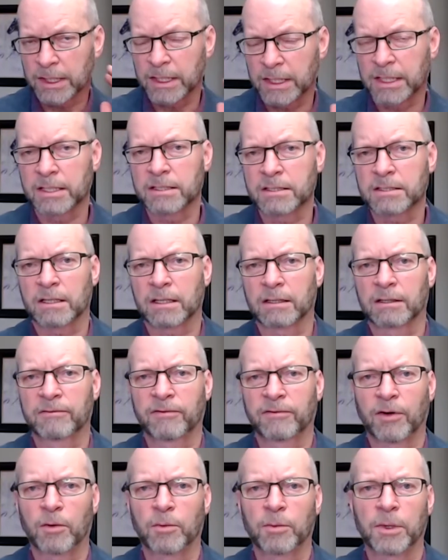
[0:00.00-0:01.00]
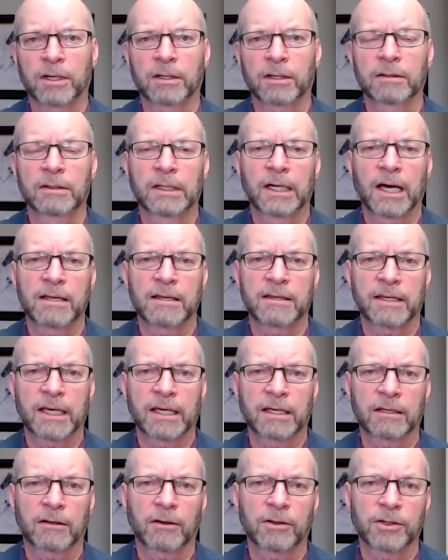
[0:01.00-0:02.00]
it is, lymphoma, I
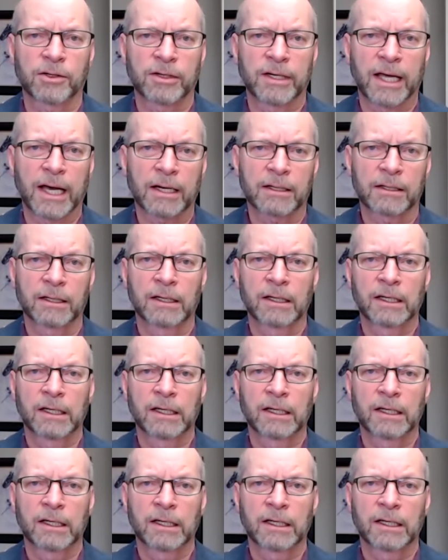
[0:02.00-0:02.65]
think, on your neck.